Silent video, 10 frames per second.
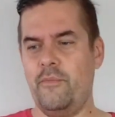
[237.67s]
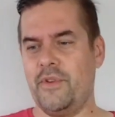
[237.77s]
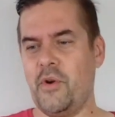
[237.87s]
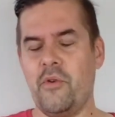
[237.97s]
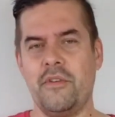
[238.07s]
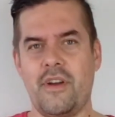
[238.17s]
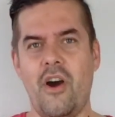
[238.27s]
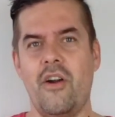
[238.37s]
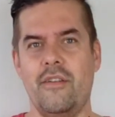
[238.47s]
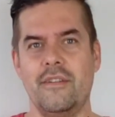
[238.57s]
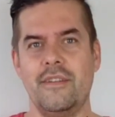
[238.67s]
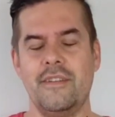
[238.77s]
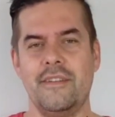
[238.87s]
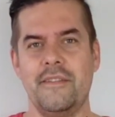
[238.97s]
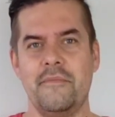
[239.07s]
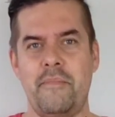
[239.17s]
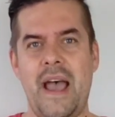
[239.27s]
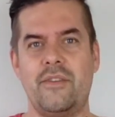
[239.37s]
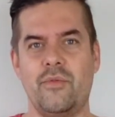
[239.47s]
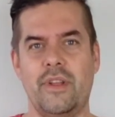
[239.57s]
from your whole car
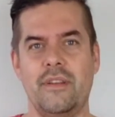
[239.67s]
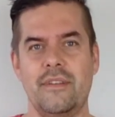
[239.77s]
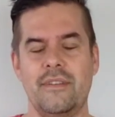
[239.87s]
battery,